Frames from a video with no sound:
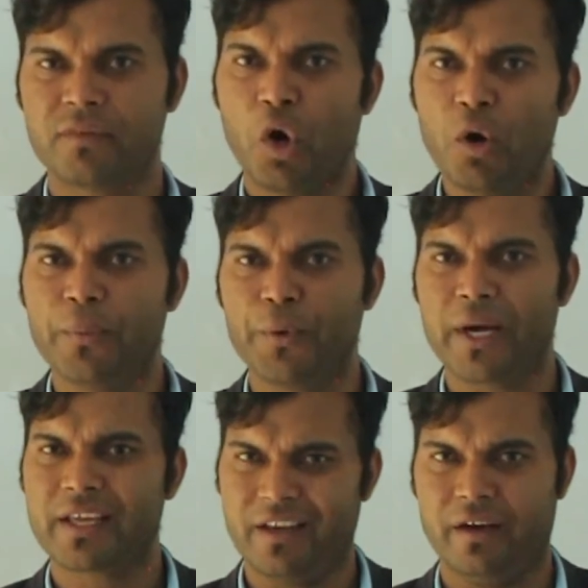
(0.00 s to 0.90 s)
Hope you
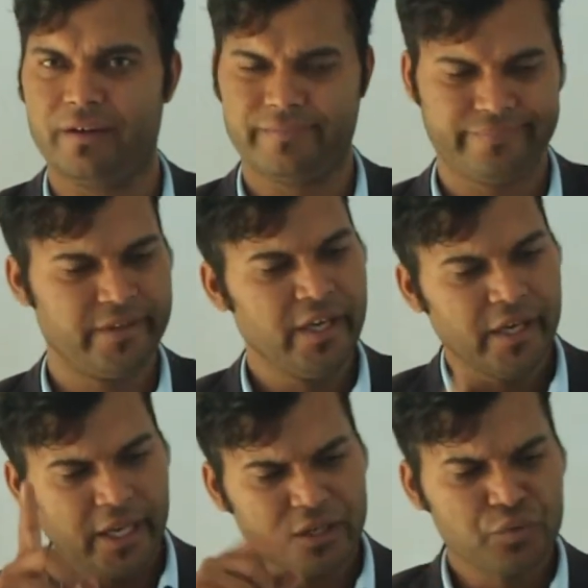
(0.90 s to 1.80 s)
are clear.
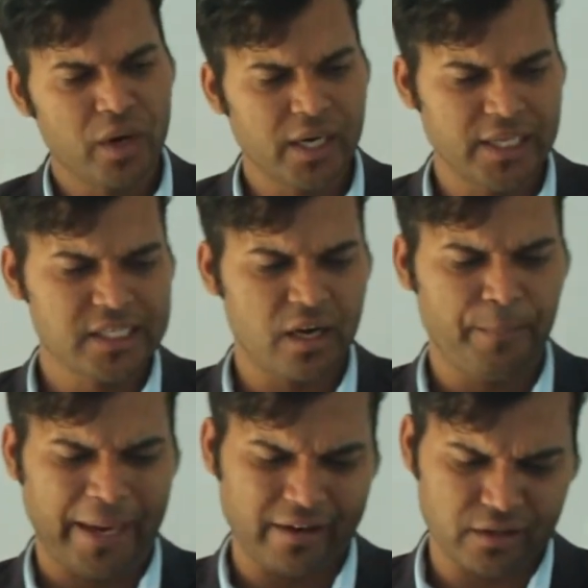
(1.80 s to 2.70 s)
Next one is a
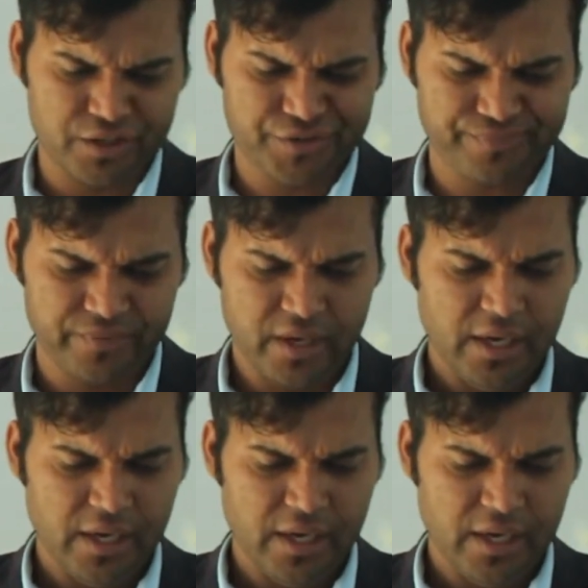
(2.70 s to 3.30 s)
petals.